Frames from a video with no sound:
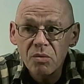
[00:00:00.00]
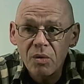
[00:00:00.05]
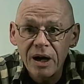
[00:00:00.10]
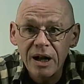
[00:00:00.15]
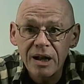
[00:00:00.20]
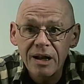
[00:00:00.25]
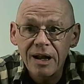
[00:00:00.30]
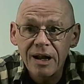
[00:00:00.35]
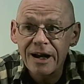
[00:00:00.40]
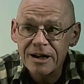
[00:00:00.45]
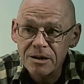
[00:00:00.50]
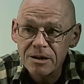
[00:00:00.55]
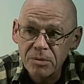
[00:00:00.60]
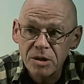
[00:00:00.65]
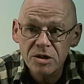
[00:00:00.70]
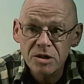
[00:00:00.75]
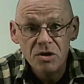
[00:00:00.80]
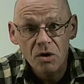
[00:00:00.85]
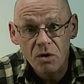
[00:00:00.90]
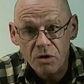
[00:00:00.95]
while
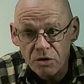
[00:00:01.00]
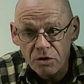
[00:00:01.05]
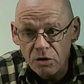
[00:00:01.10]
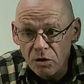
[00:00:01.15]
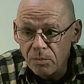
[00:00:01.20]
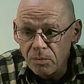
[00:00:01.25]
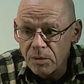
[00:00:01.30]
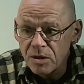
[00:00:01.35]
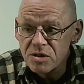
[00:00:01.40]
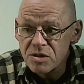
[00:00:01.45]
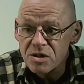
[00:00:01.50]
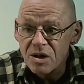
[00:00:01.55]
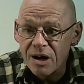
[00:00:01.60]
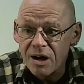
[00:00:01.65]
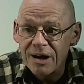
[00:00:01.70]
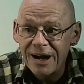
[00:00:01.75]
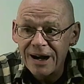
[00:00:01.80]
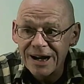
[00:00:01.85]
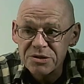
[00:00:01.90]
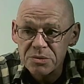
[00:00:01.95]
animals or humans
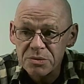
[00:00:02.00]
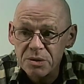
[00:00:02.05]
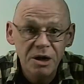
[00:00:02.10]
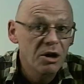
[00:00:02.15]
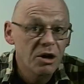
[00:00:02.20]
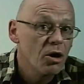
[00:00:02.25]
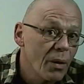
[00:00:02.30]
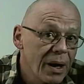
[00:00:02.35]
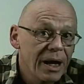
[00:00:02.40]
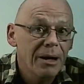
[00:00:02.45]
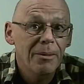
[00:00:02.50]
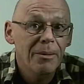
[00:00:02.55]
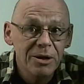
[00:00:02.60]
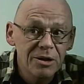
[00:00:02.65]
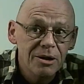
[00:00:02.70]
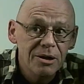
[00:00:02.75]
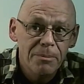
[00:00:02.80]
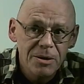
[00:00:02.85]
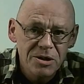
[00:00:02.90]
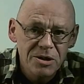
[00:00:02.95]
are actually going about
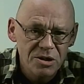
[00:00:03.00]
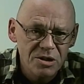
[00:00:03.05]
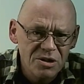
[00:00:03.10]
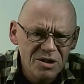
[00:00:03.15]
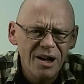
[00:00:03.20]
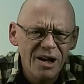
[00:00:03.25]
their business.